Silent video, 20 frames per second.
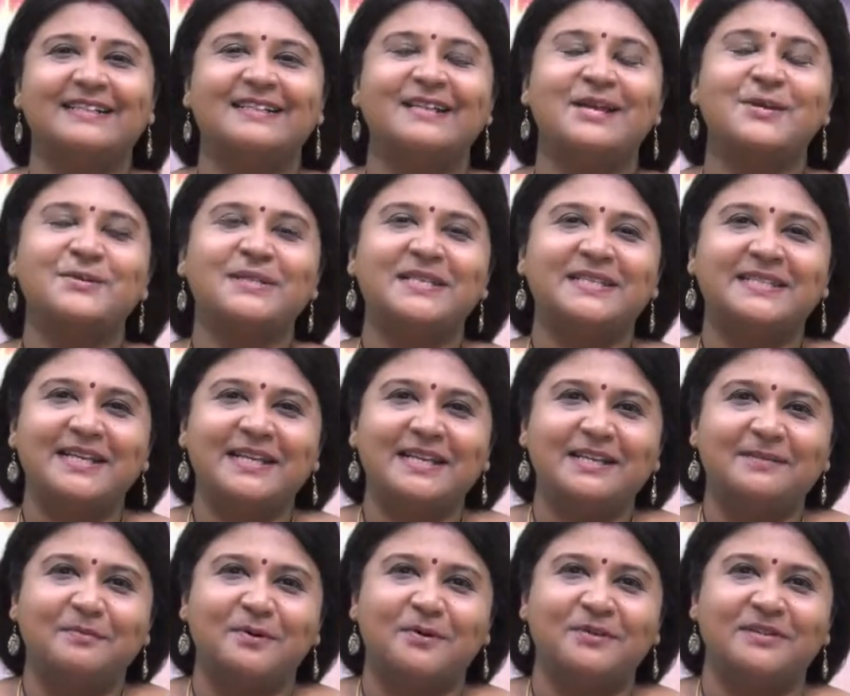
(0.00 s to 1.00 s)
Now just think
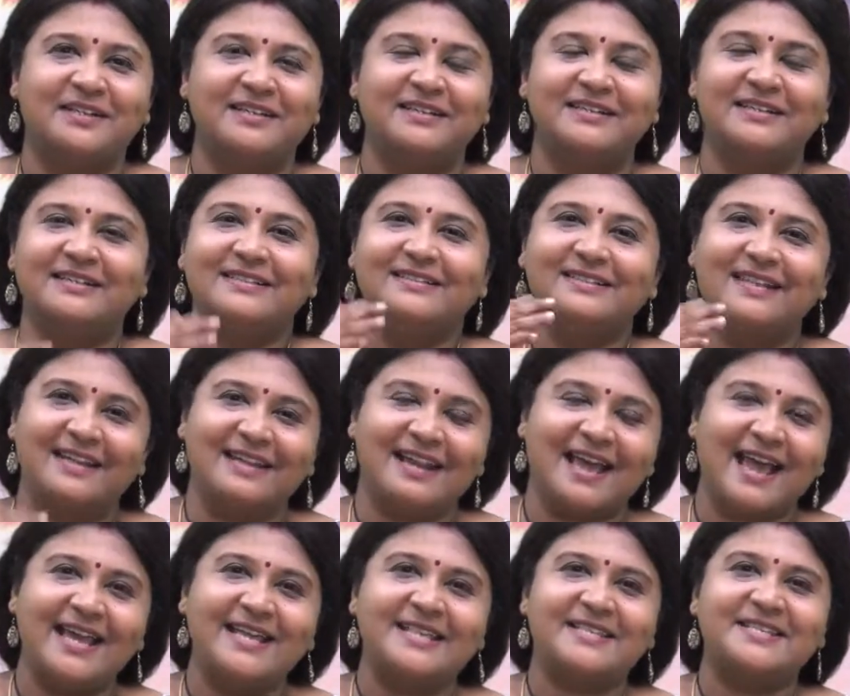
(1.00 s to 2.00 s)
about it, the
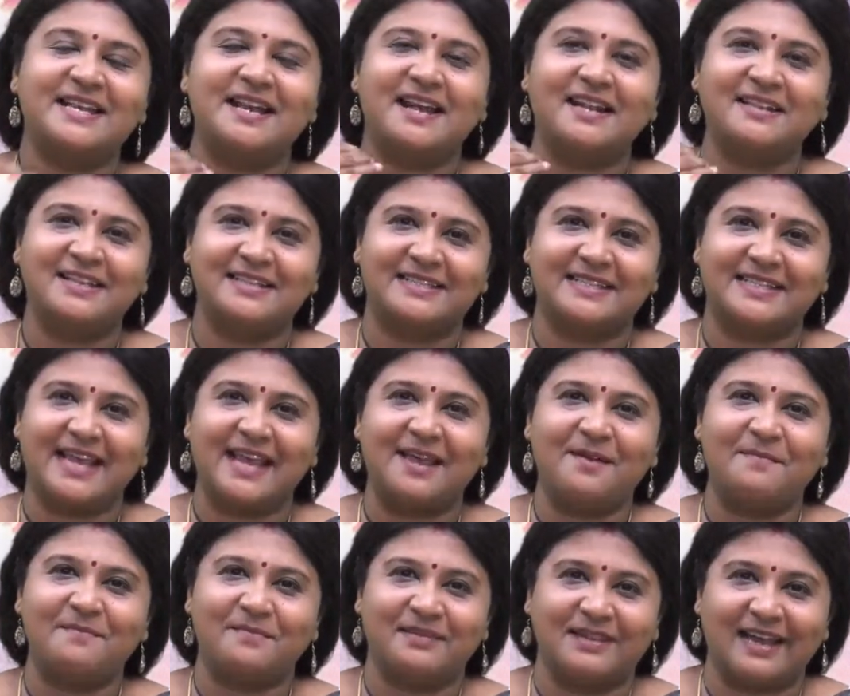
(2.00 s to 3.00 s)
lights are the
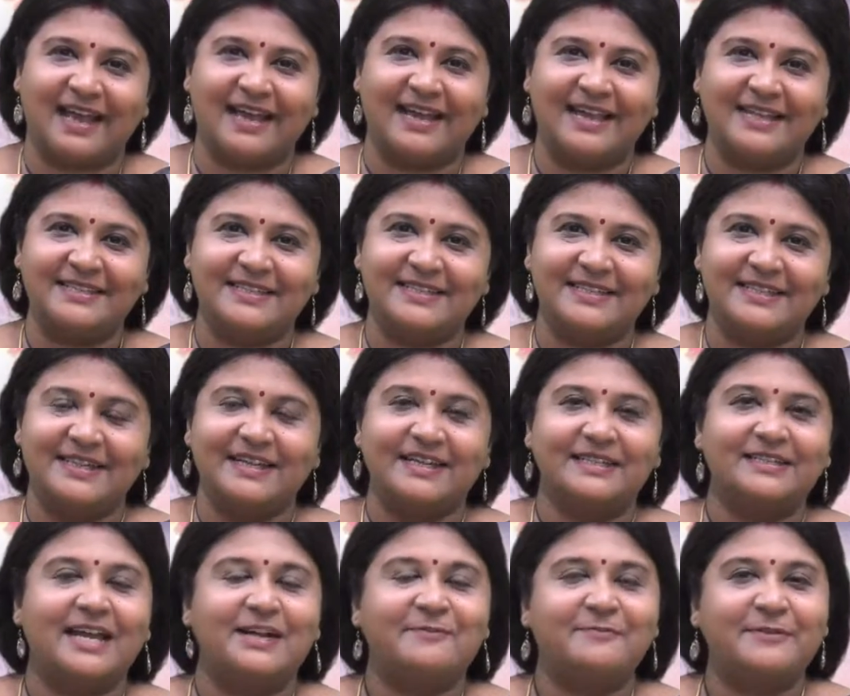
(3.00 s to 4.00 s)
same lights
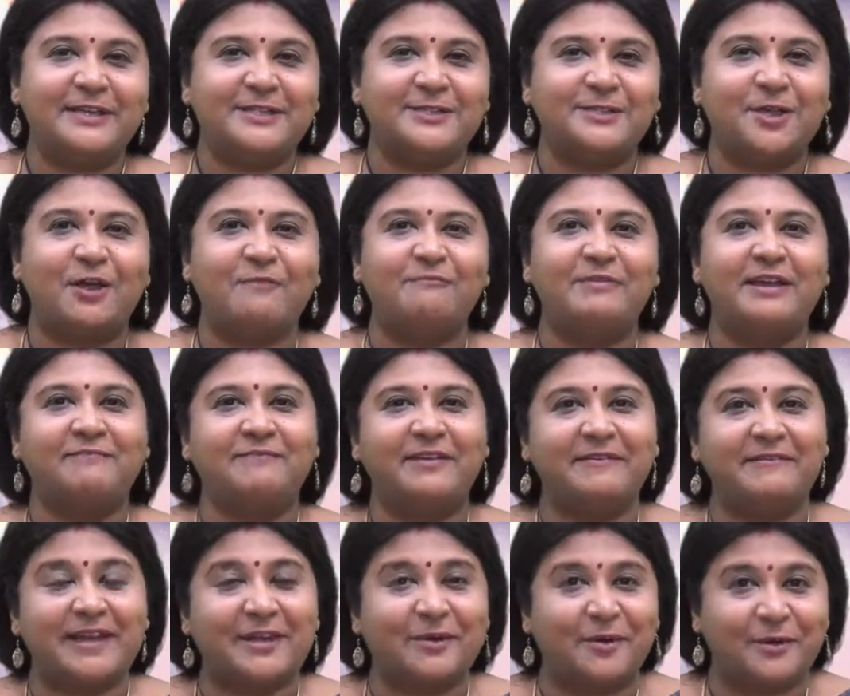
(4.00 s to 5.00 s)
that we saw when
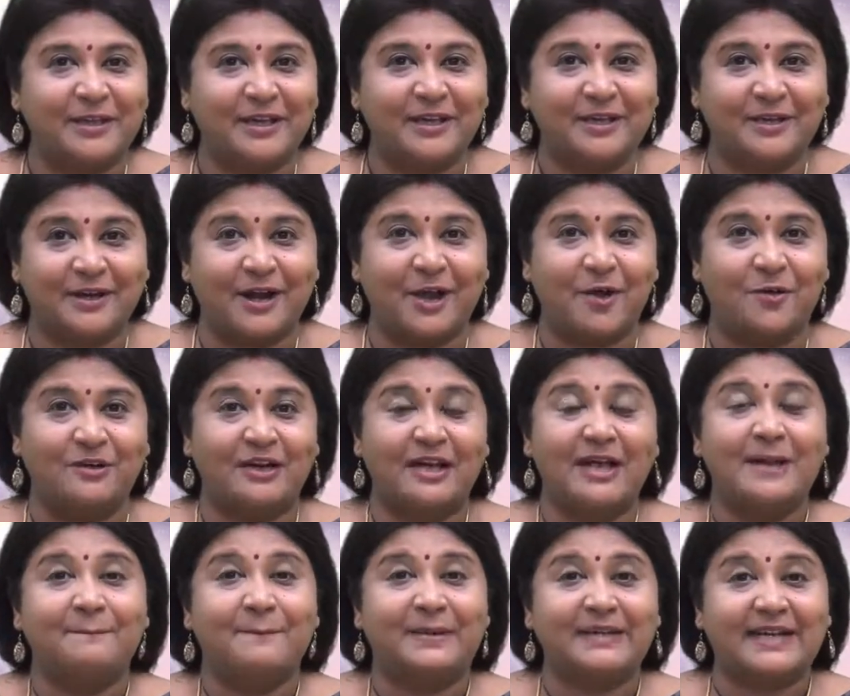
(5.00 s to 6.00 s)
we were on the ground.
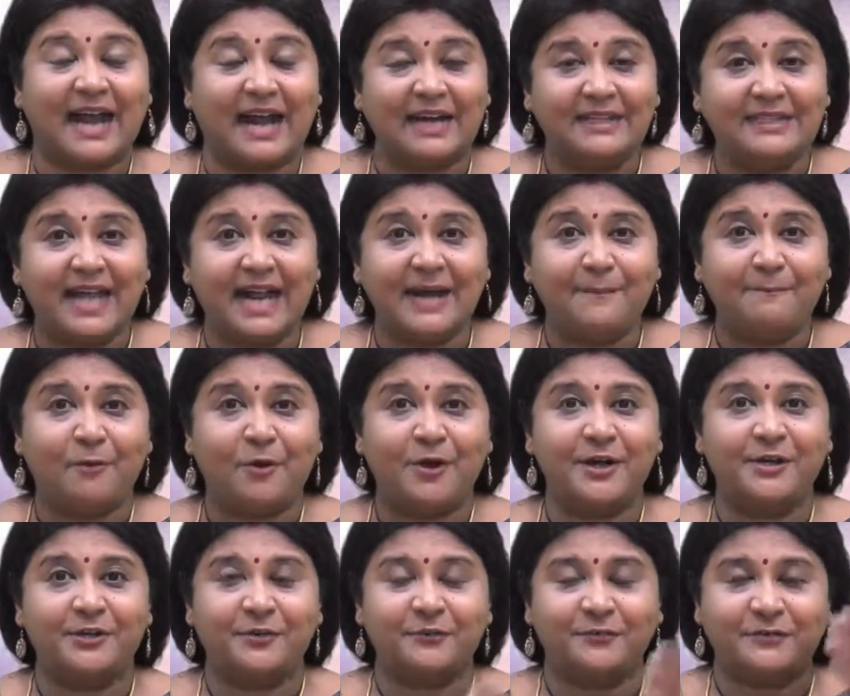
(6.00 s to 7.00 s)
But at that
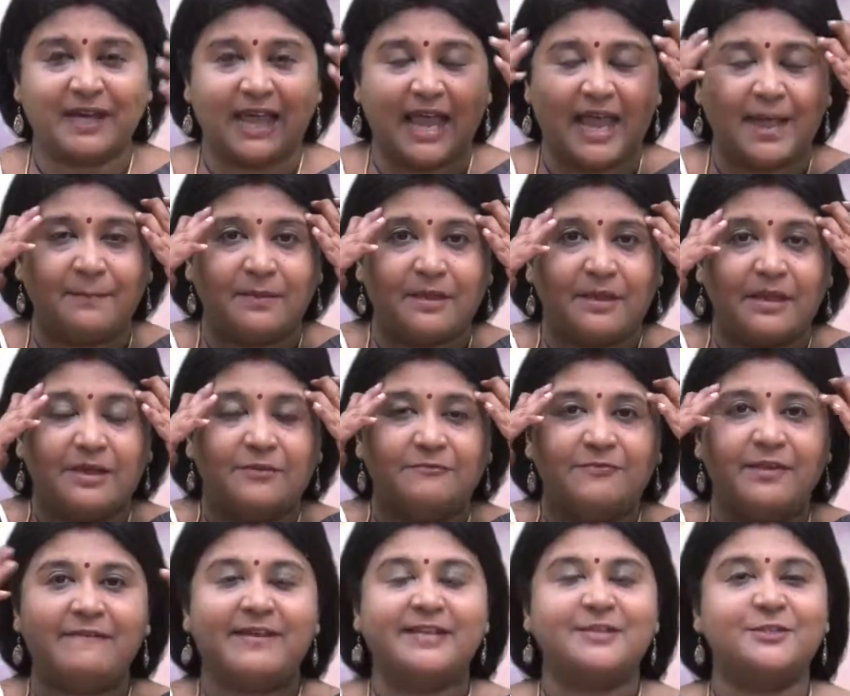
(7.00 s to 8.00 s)
point of time,
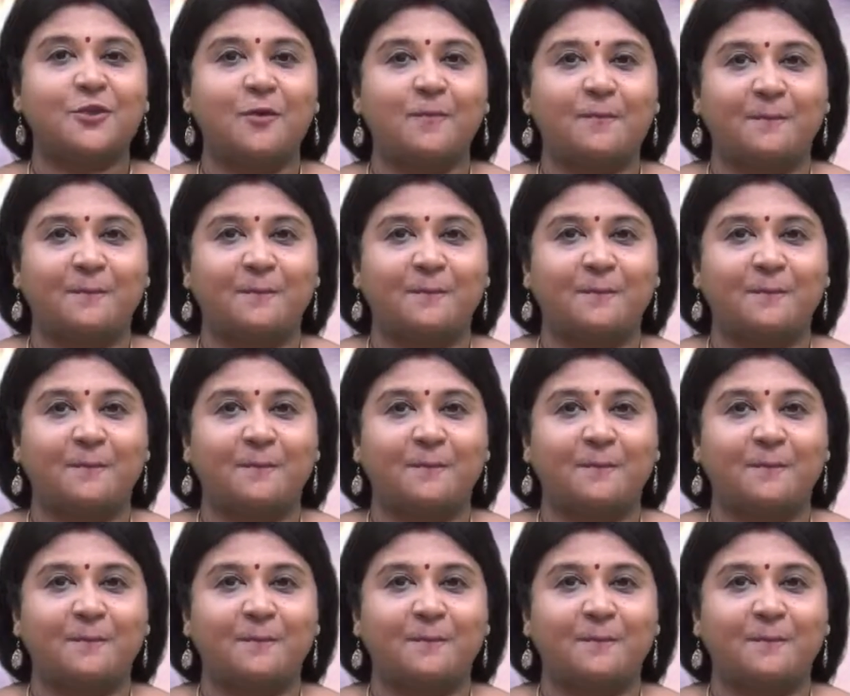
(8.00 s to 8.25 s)
we were so